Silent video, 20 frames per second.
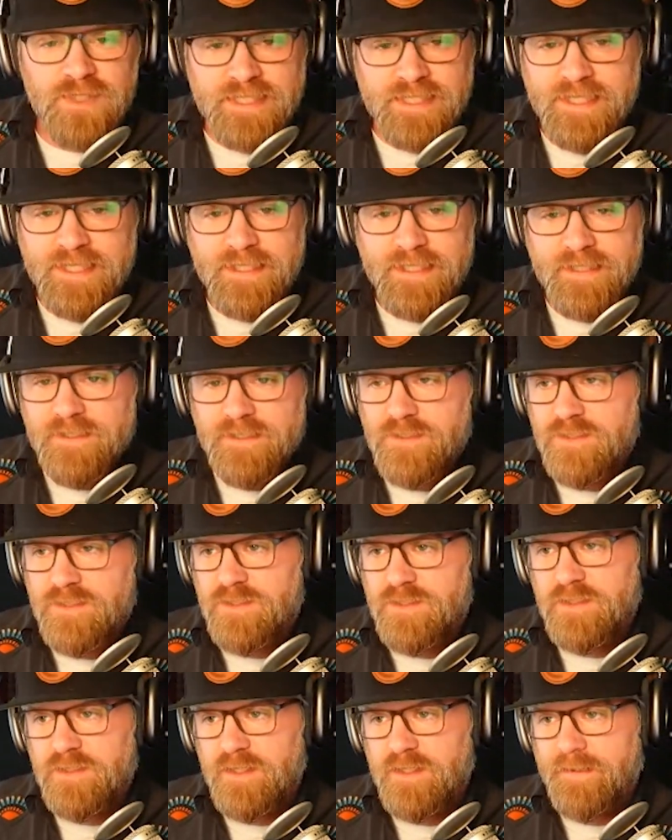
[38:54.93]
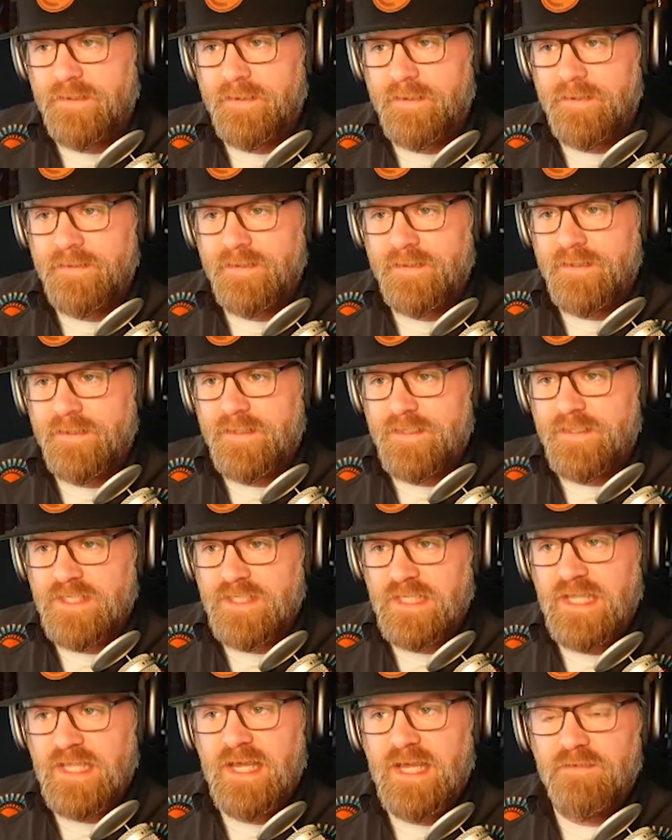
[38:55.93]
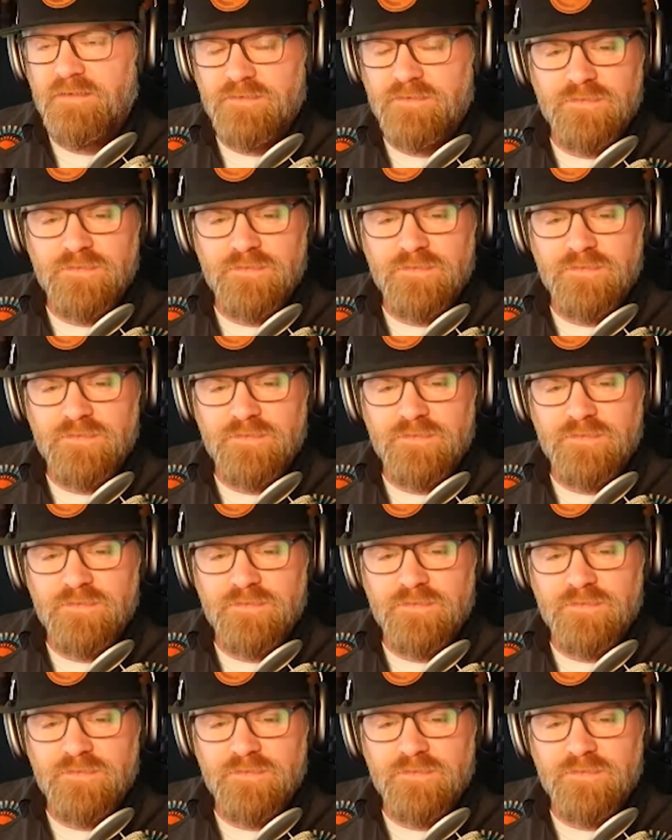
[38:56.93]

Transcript: creative thinking is a